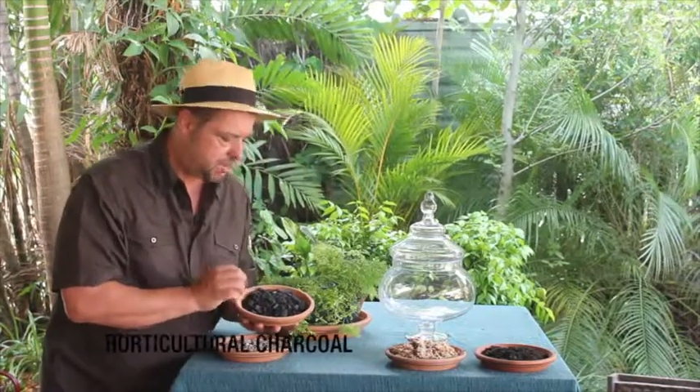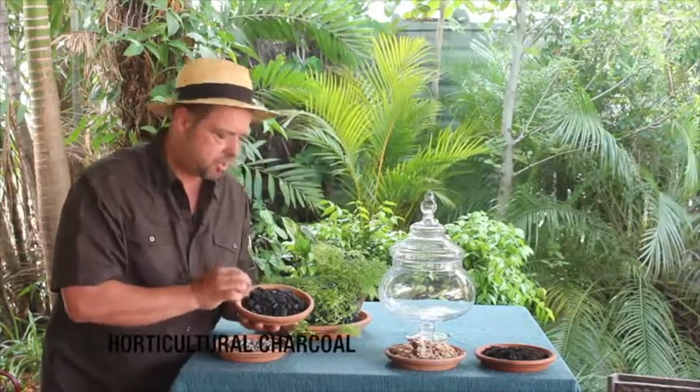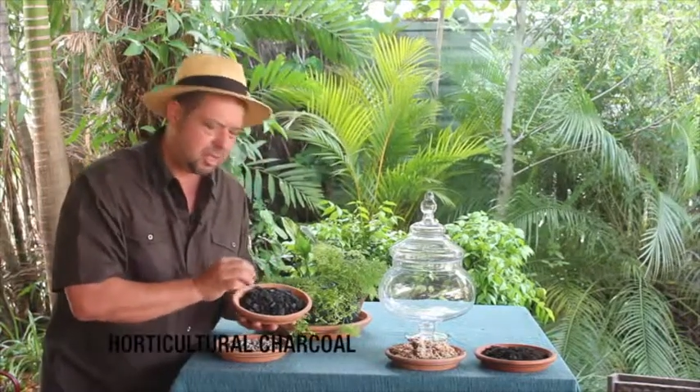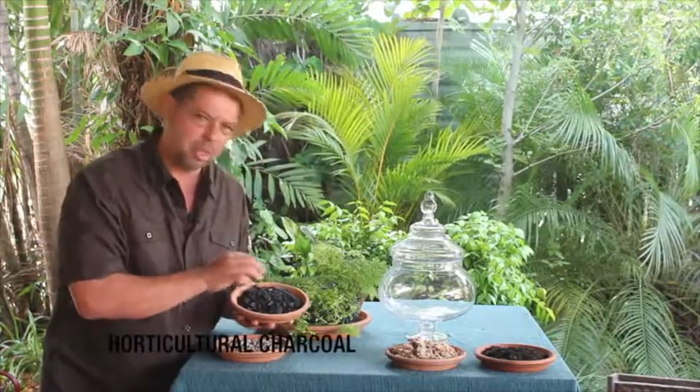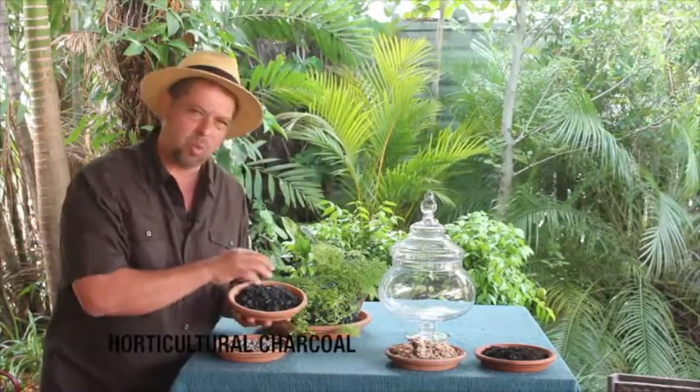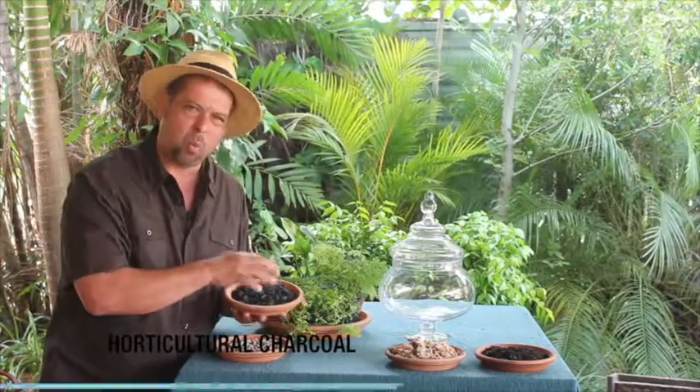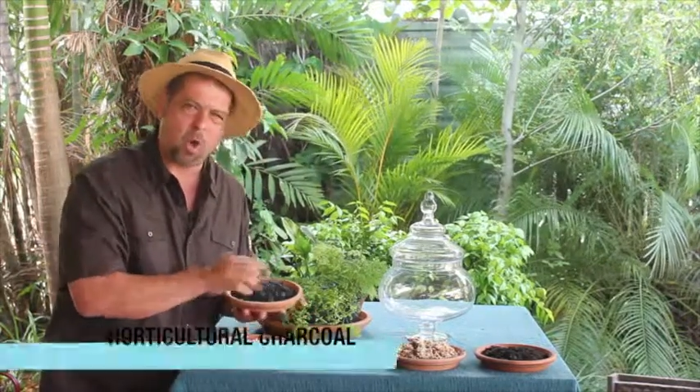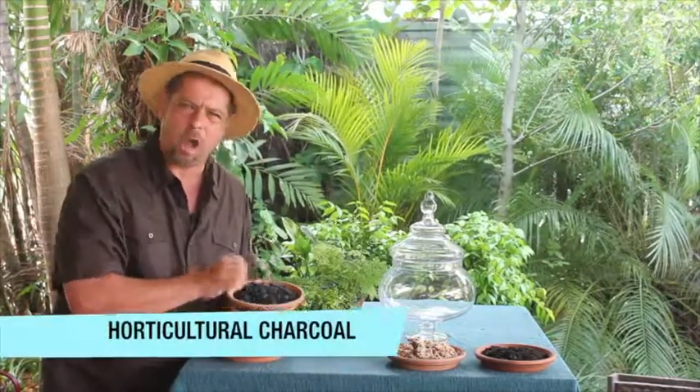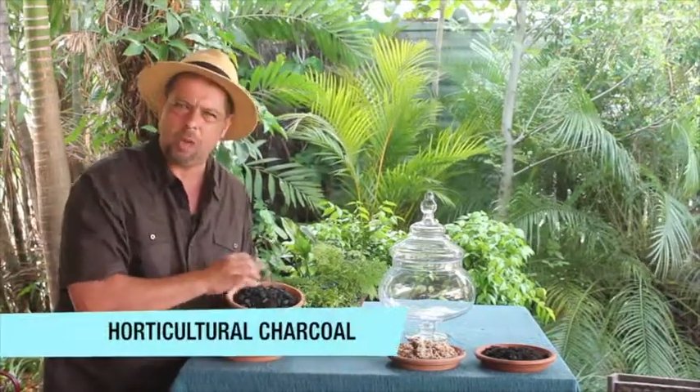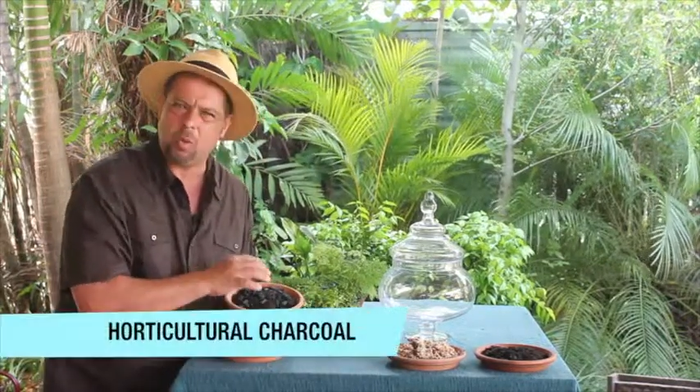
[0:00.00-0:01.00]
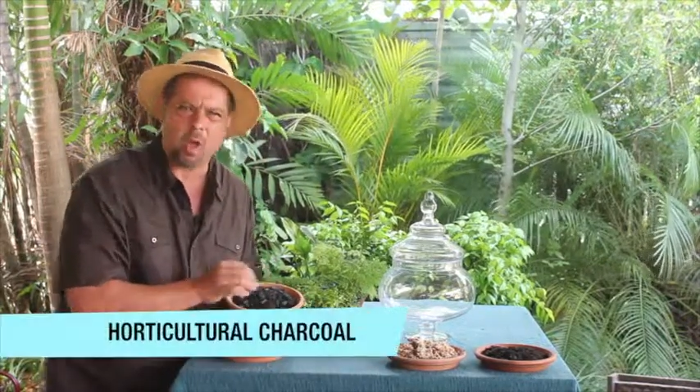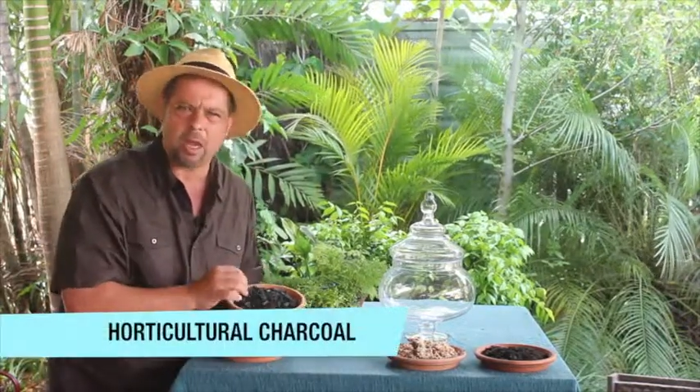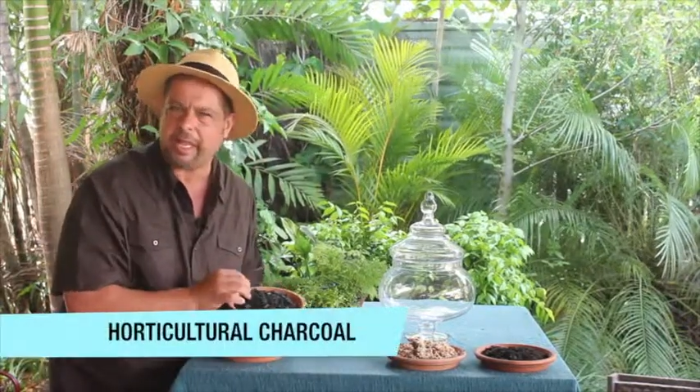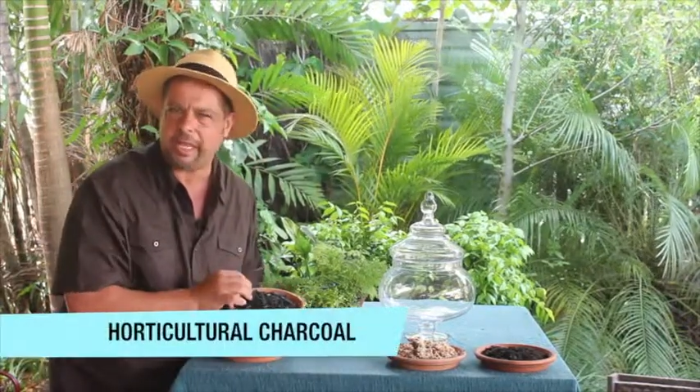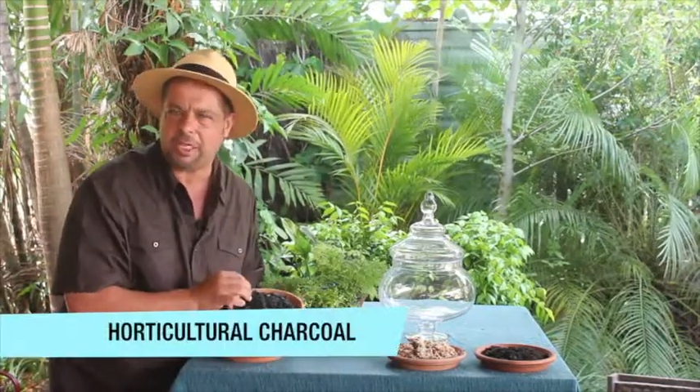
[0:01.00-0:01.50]
but they think, why do I
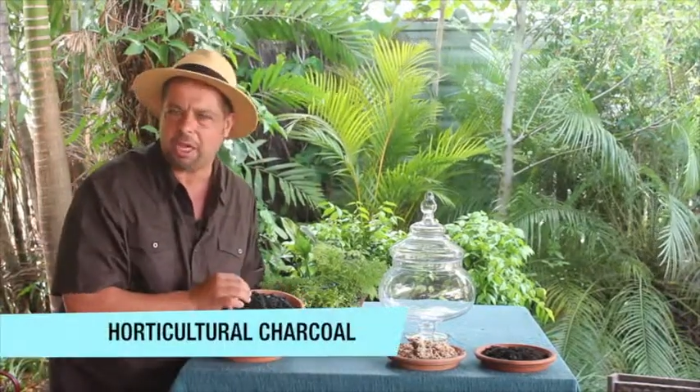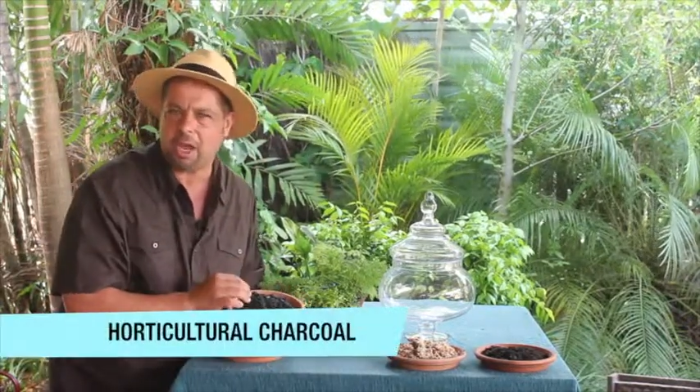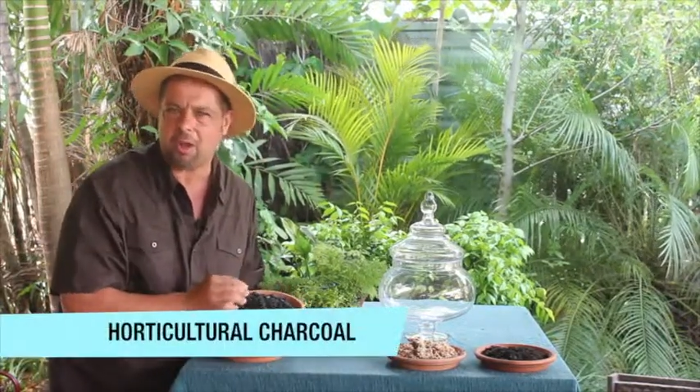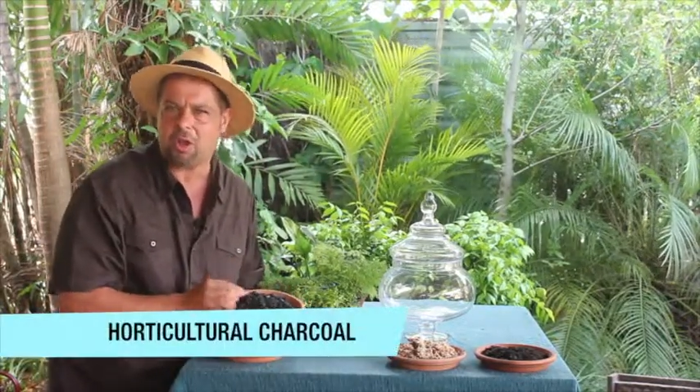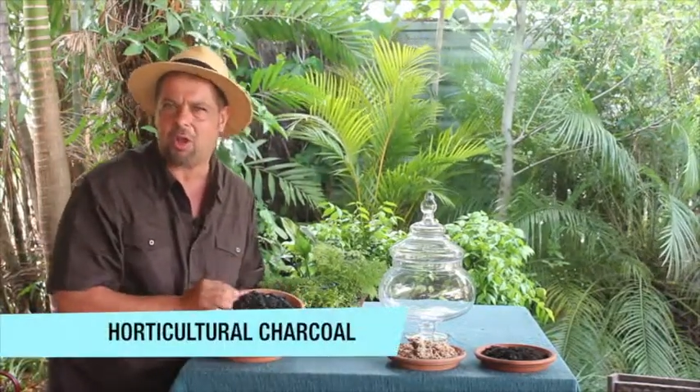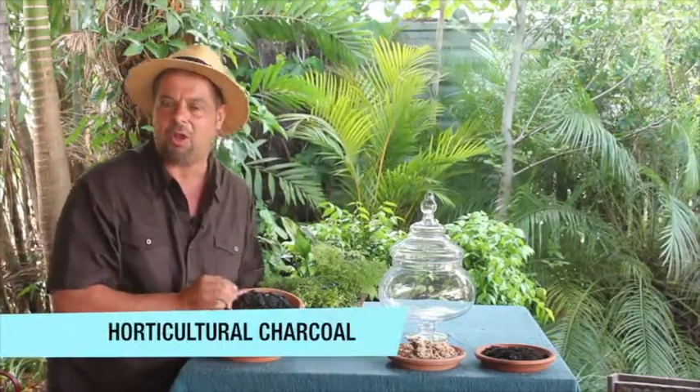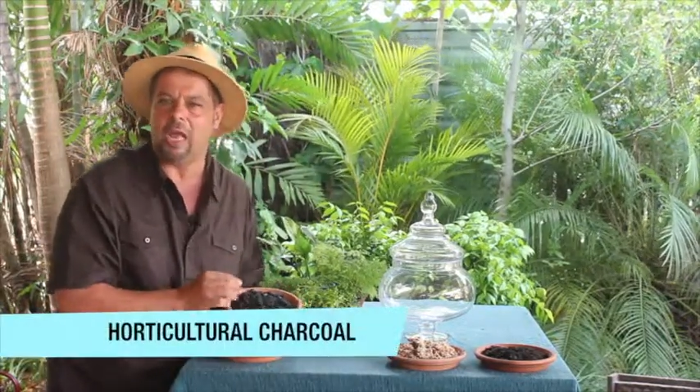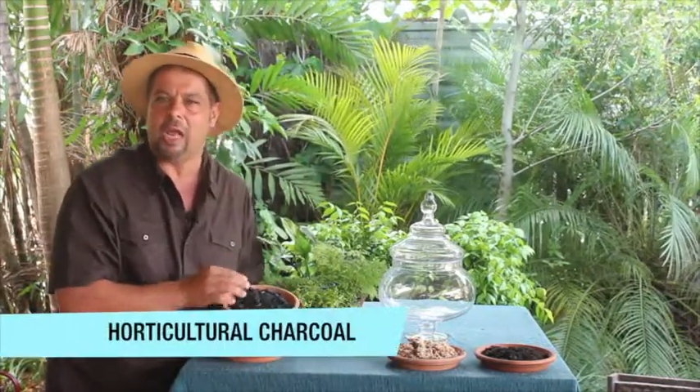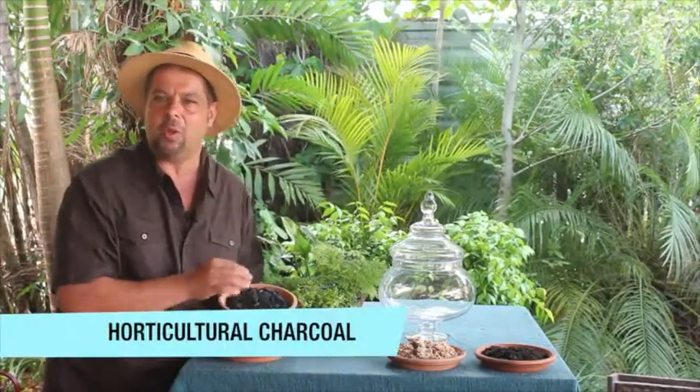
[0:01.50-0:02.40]
need charcoal?